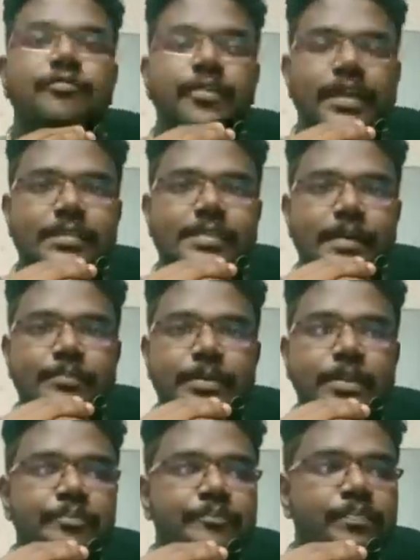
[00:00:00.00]
For
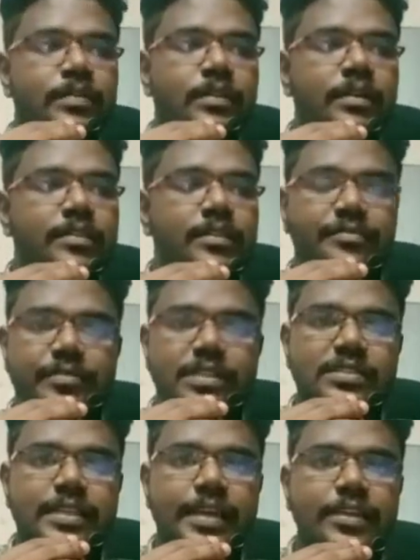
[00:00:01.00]
example, the
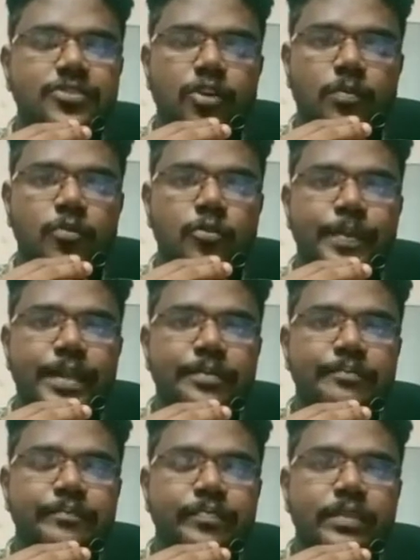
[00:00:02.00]
first thing is your blue
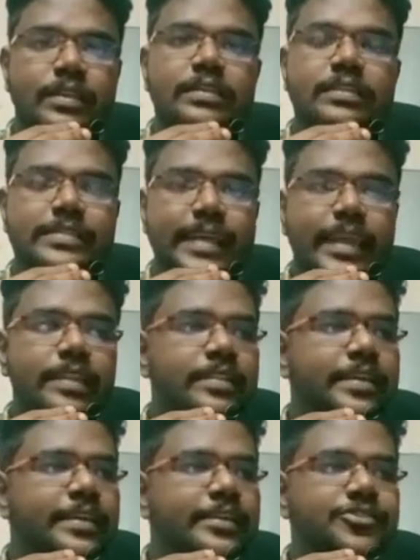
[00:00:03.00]
pen, the second
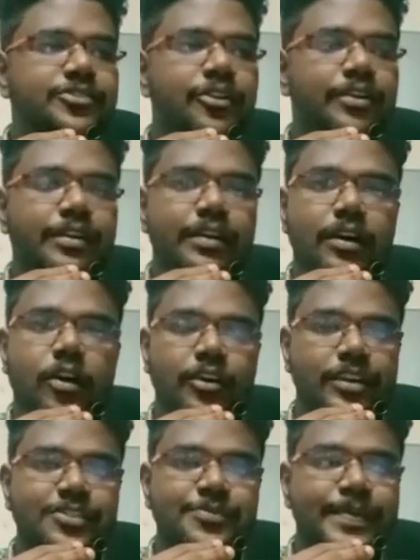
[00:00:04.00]
thing is your
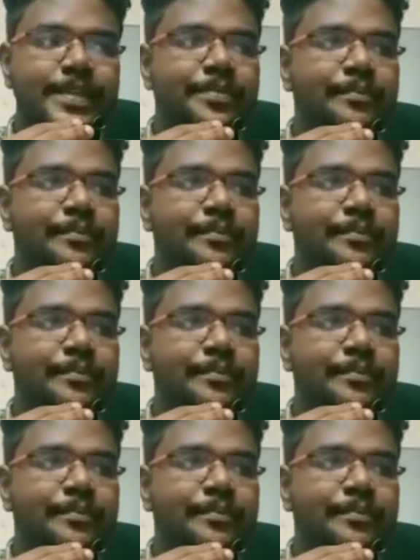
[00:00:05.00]
orange pen,